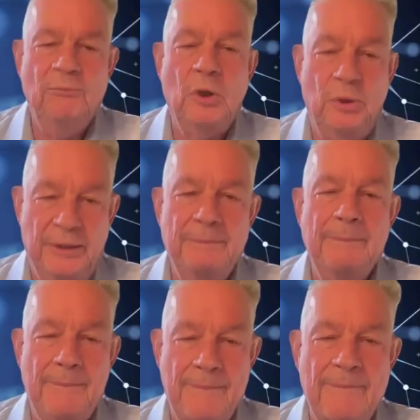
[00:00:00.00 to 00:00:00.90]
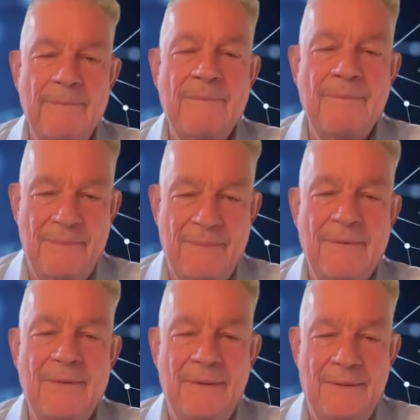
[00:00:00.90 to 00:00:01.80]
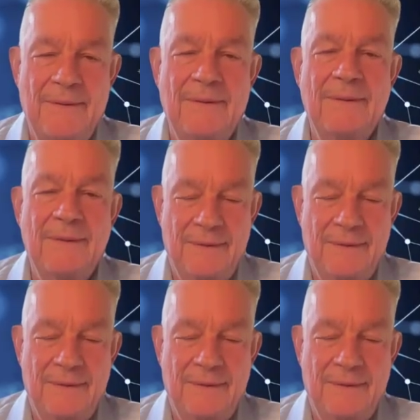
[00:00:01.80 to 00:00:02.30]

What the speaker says: the subcomponents of adoption, people